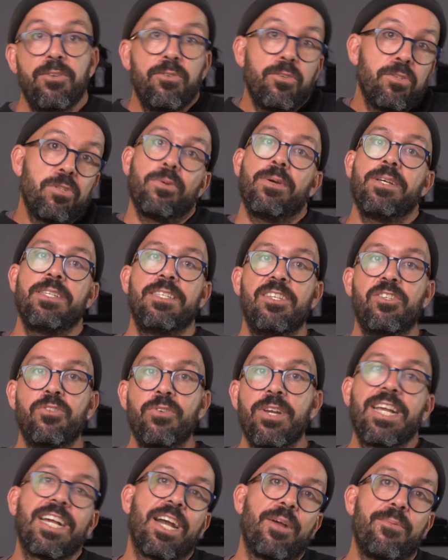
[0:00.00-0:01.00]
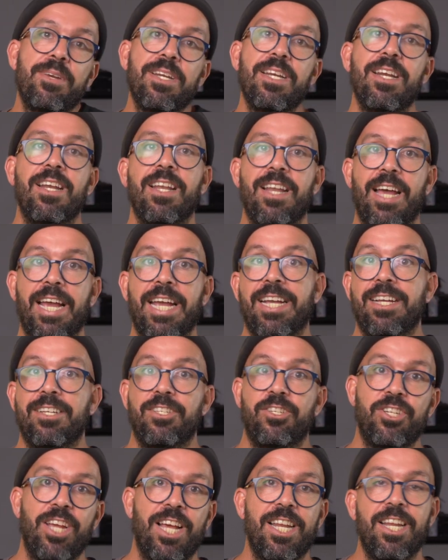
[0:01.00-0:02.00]
also as a trick. I really like
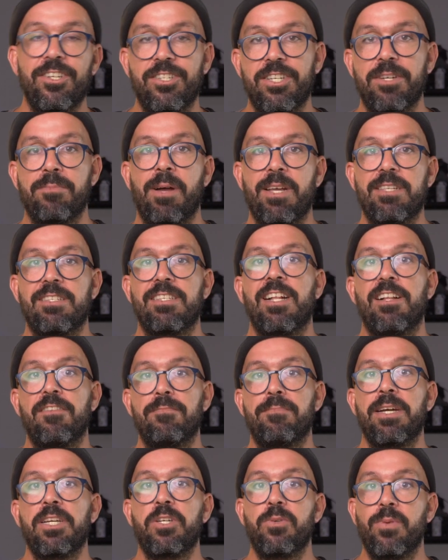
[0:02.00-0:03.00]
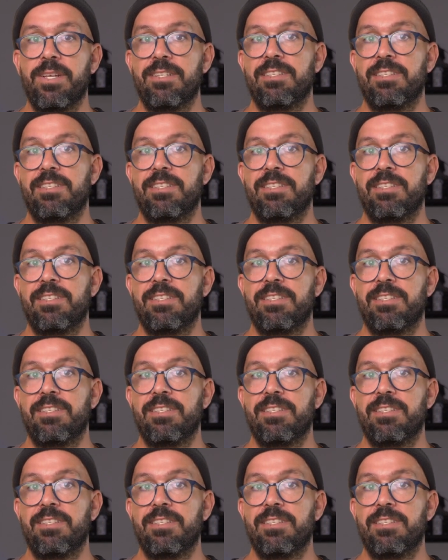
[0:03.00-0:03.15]
challenging myself by doing